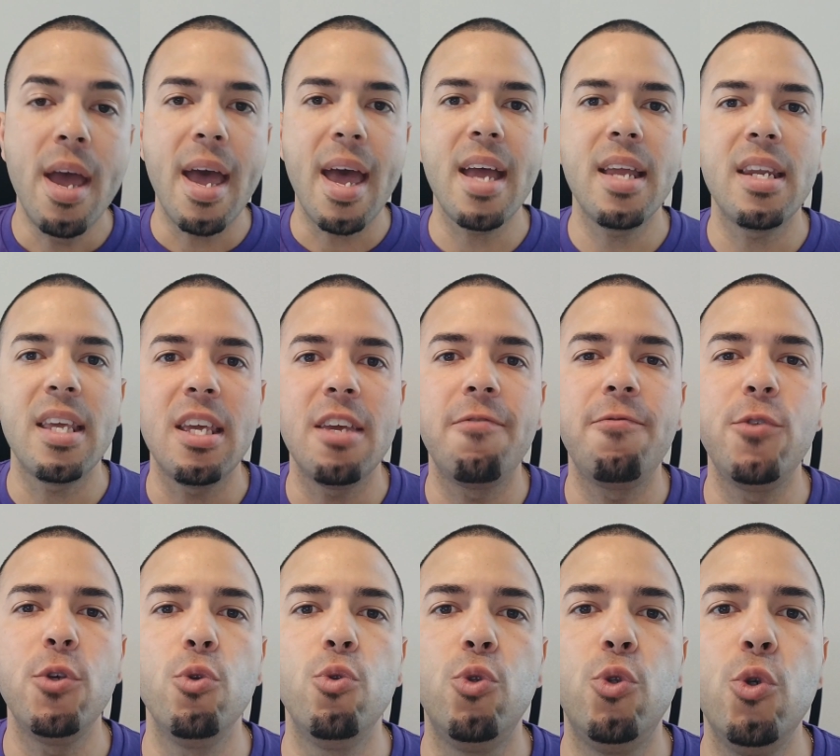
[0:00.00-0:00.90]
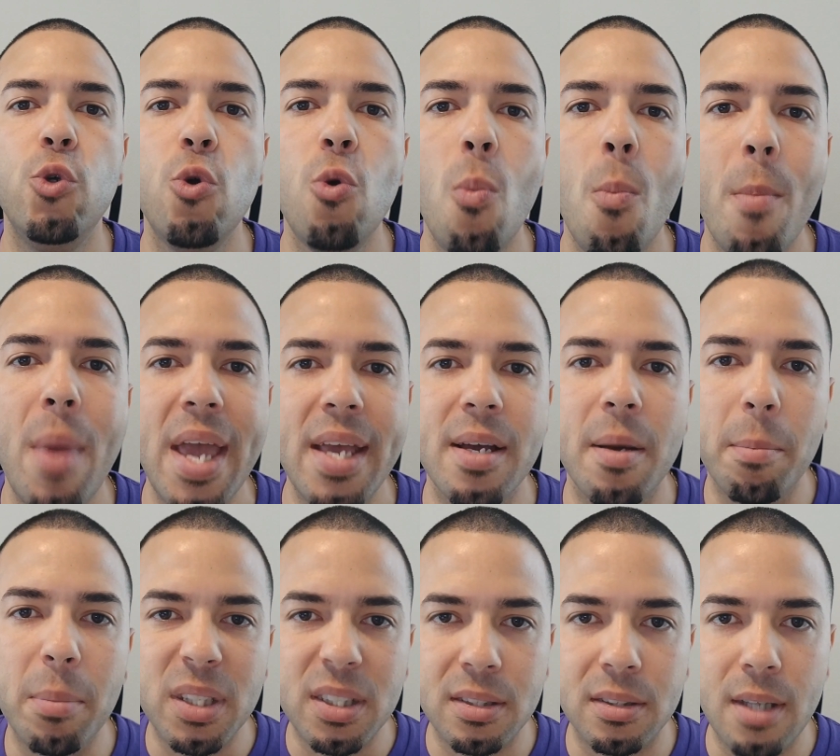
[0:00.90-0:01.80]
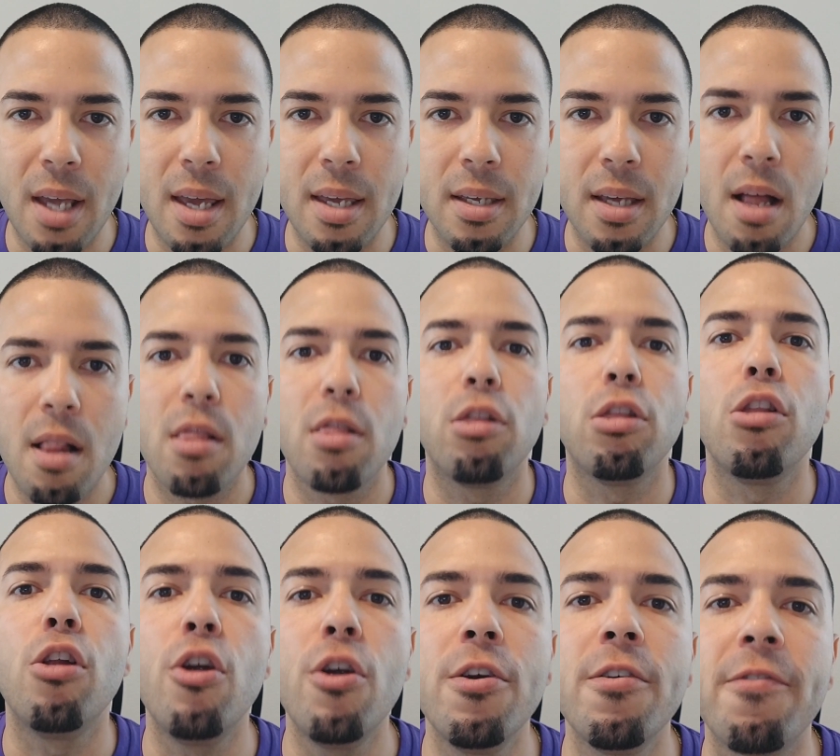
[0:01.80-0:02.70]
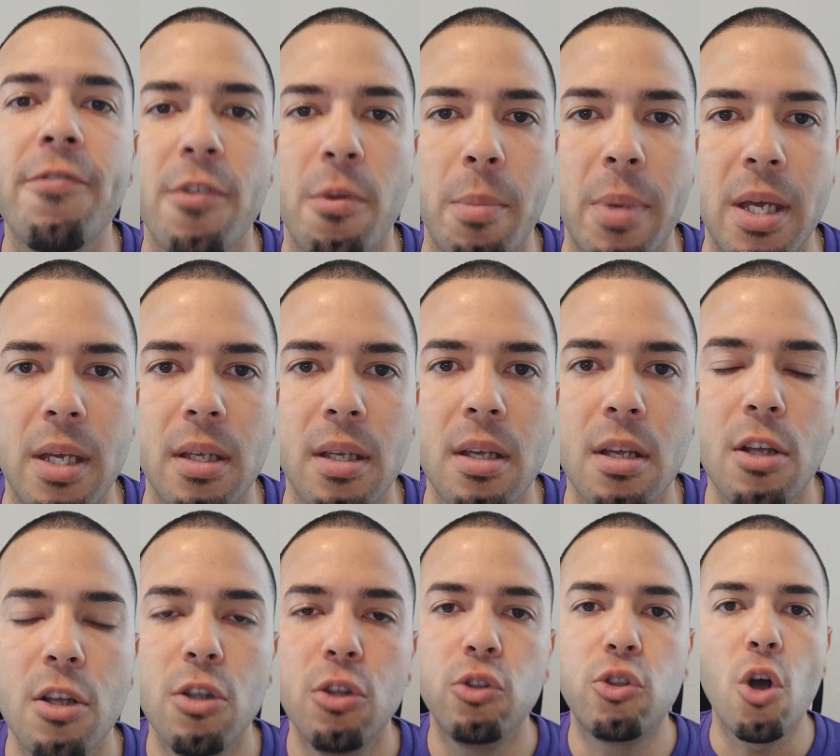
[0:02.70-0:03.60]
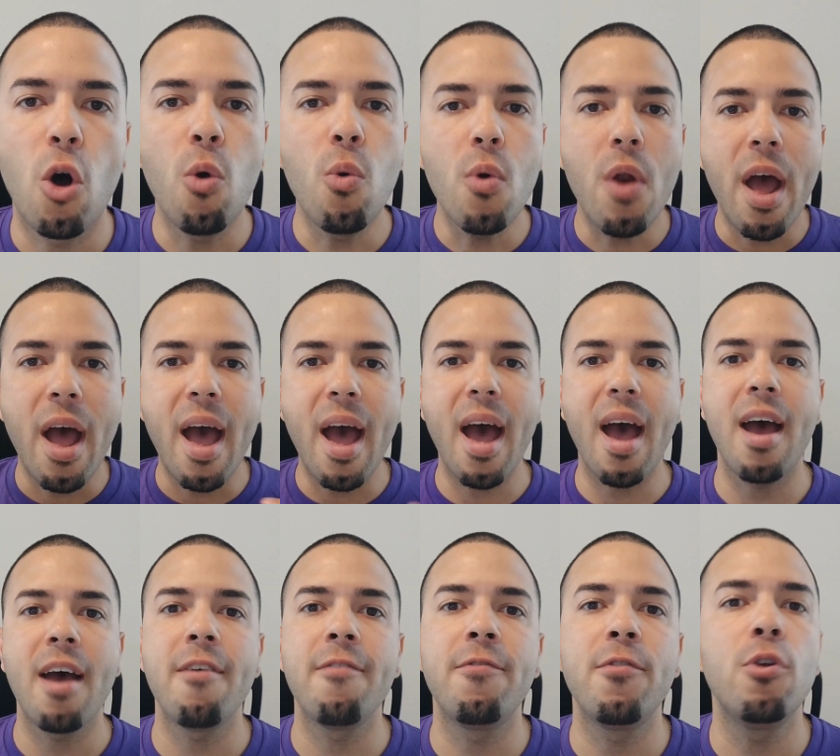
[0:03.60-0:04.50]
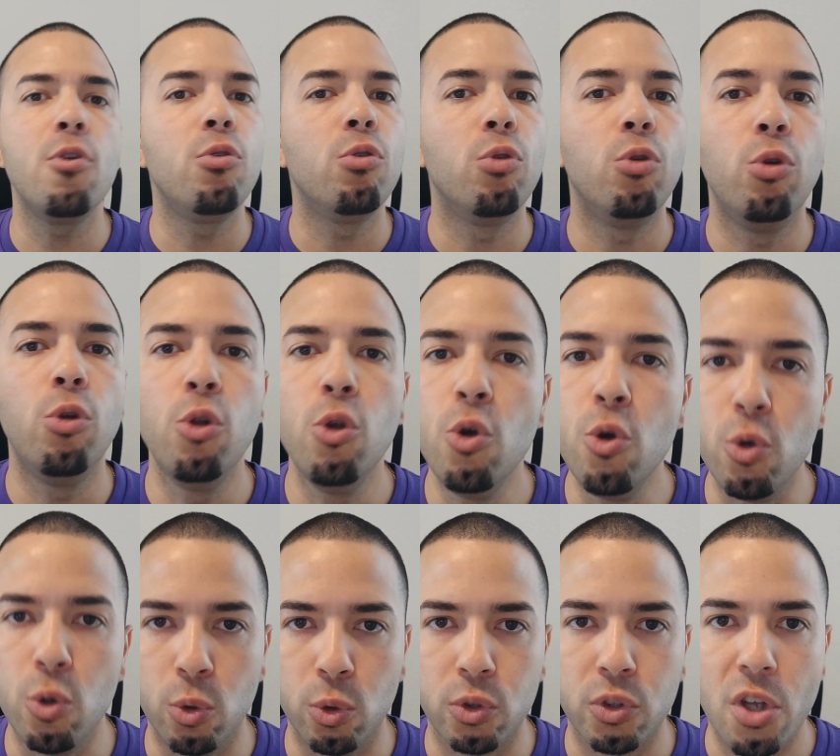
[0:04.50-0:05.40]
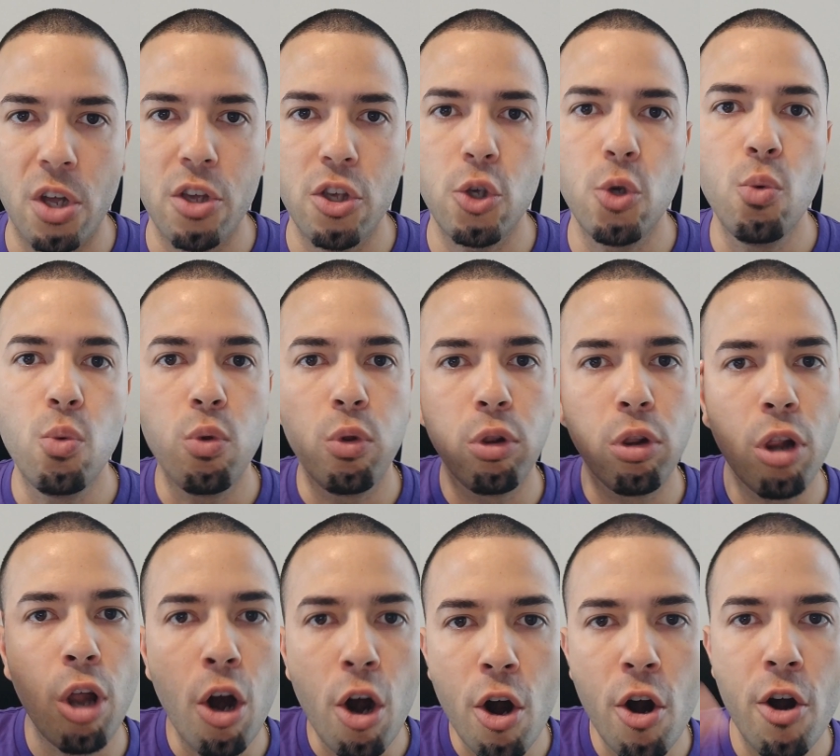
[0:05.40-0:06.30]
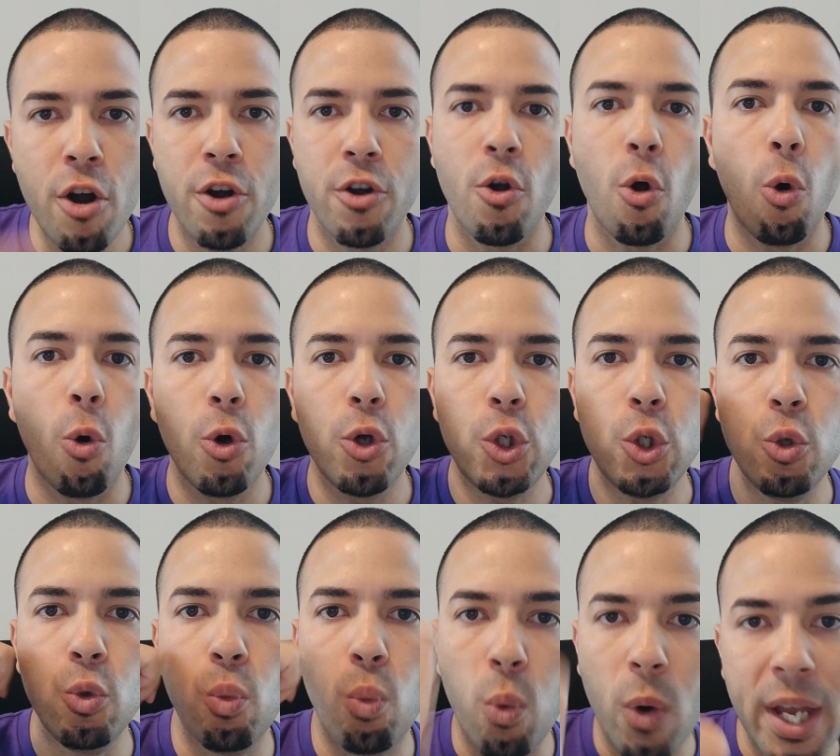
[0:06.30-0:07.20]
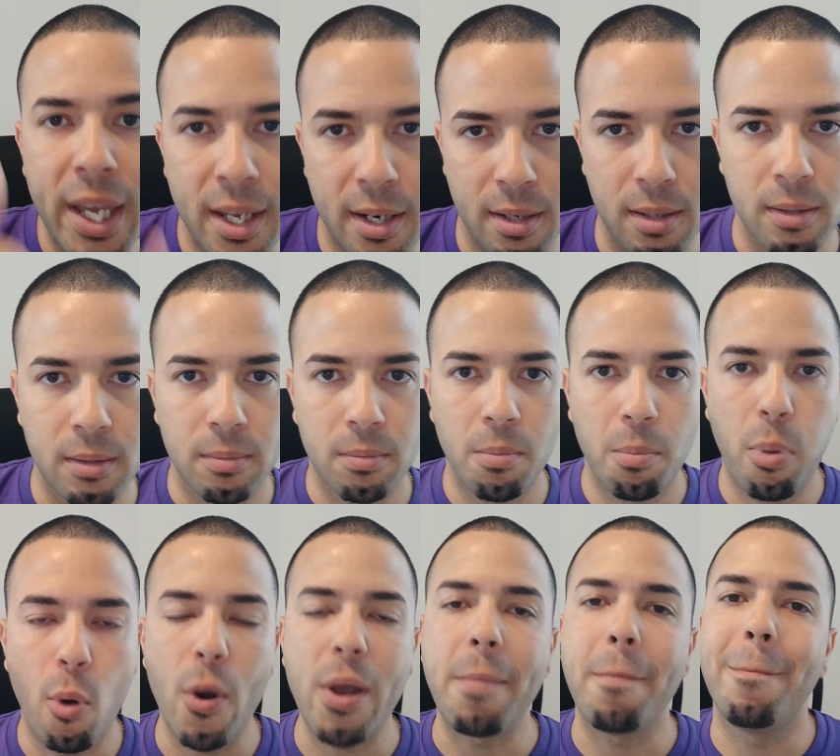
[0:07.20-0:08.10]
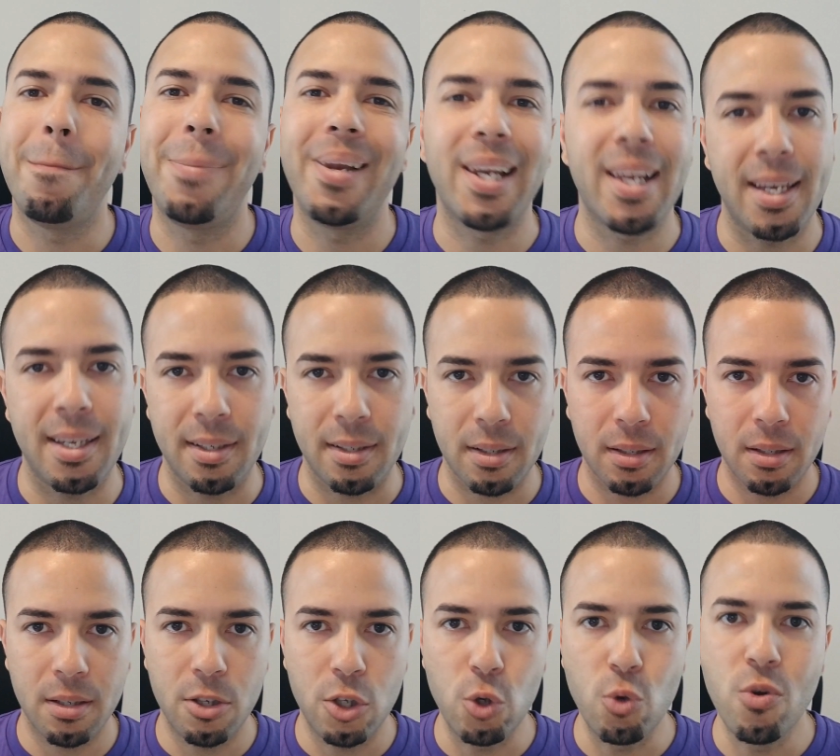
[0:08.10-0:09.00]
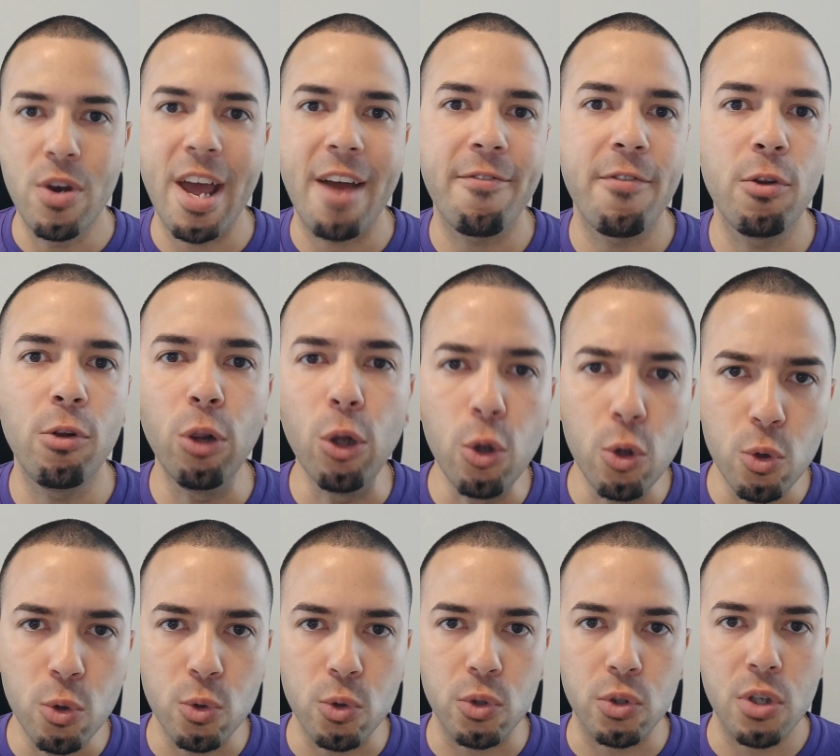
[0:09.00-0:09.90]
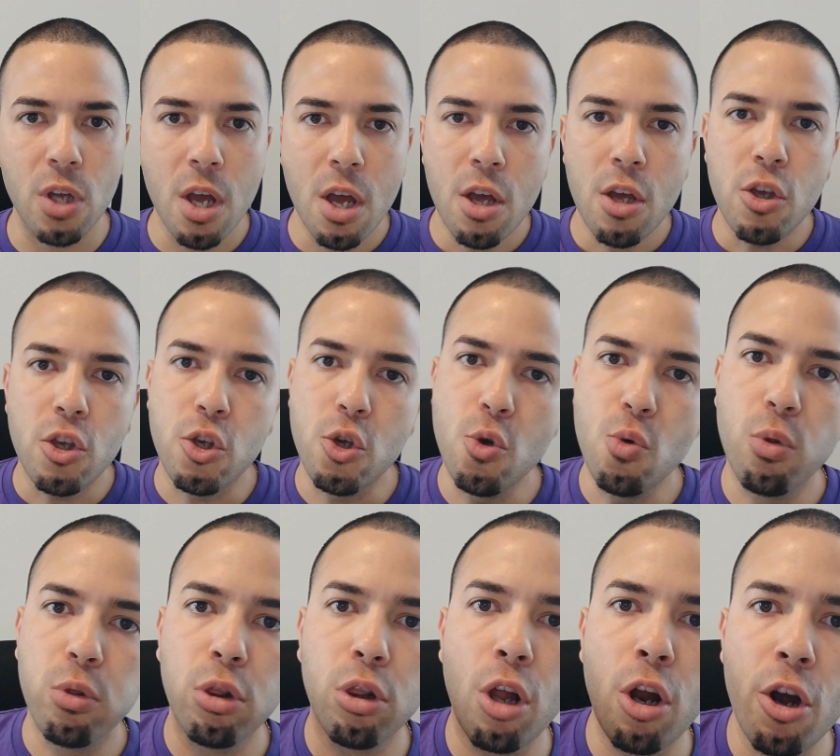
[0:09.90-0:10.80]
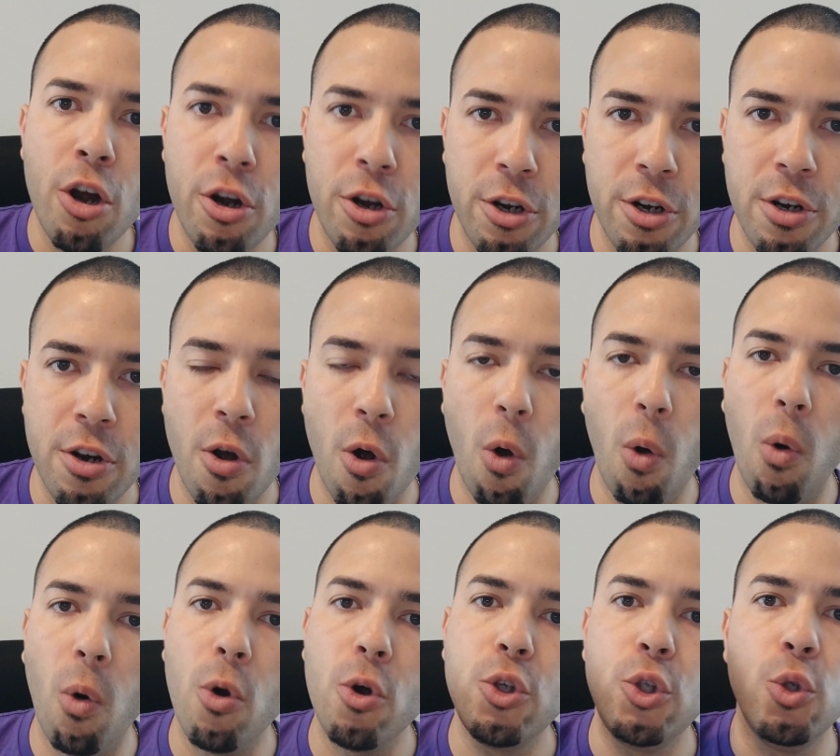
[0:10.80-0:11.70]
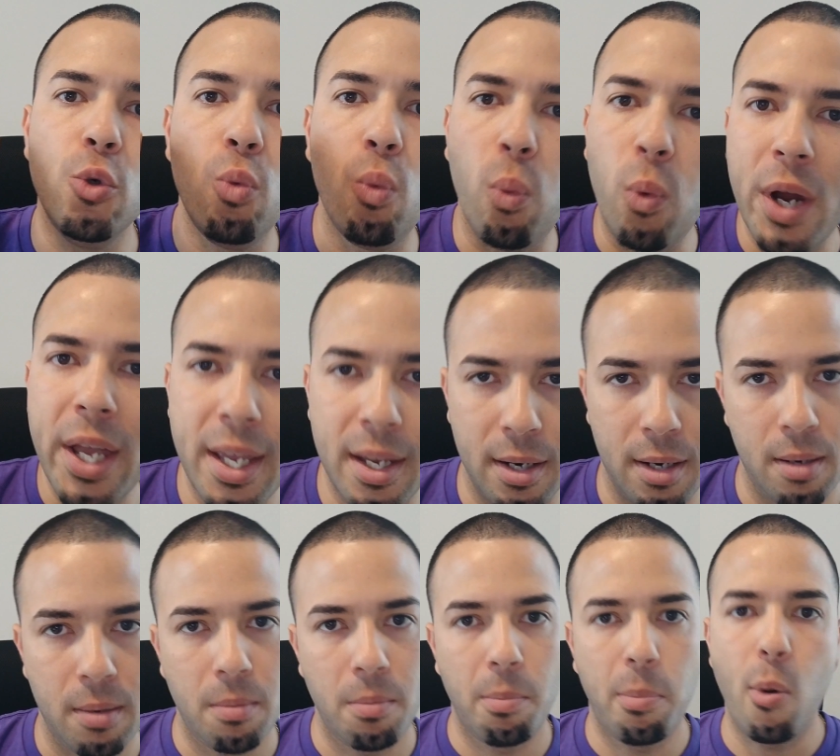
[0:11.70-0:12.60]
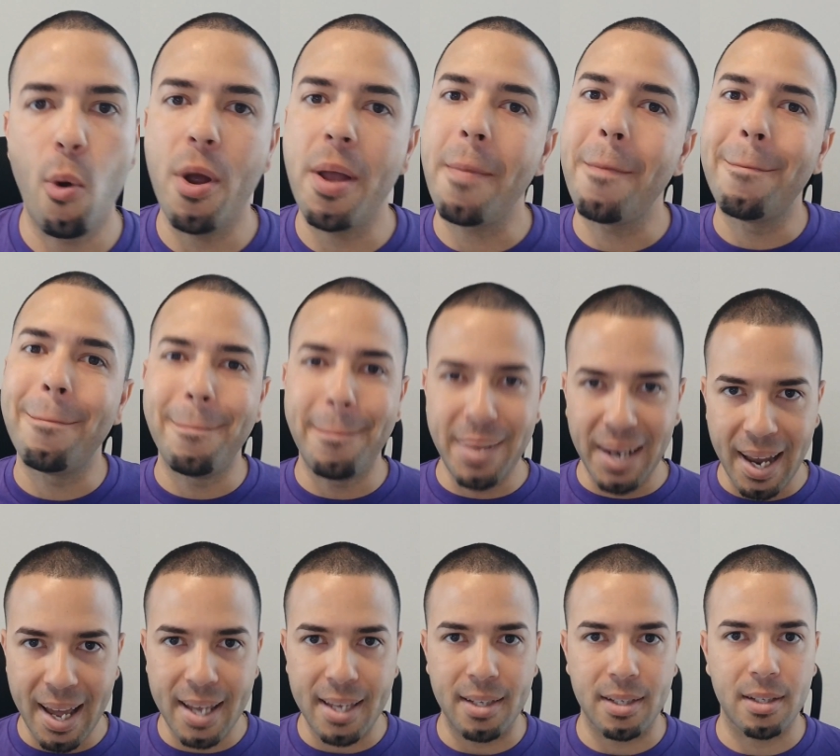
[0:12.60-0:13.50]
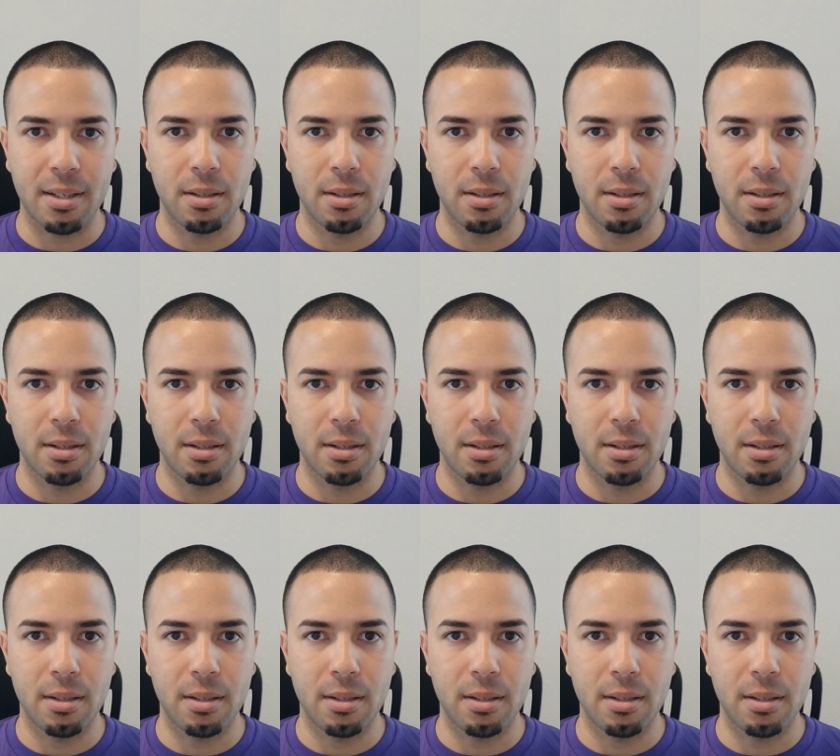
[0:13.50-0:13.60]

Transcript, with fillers: And if you do make a mistake, learn from it. Don't ever lose. You learn or you win point blank. You never lose. You learn or you win. Point blank.